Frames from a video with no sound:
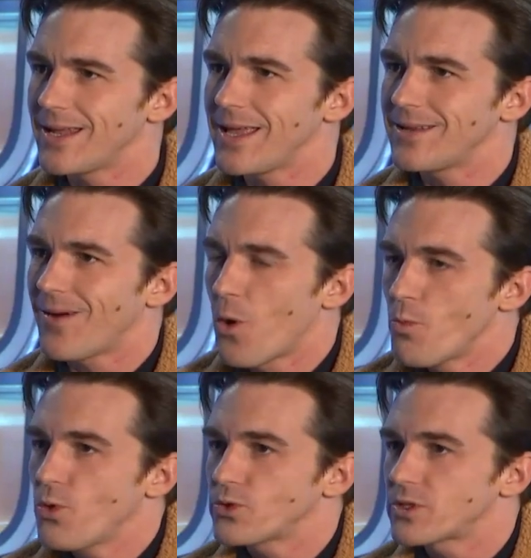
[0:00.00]
It
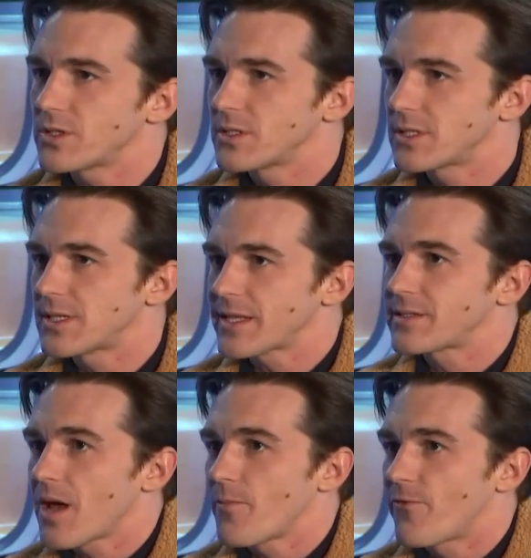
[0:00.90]
almost
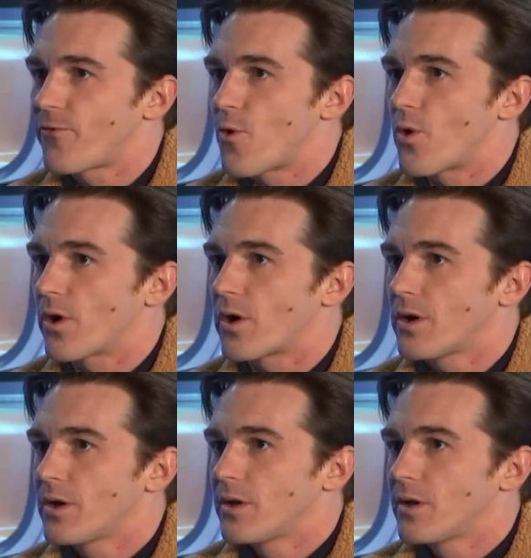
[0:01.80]
sets up for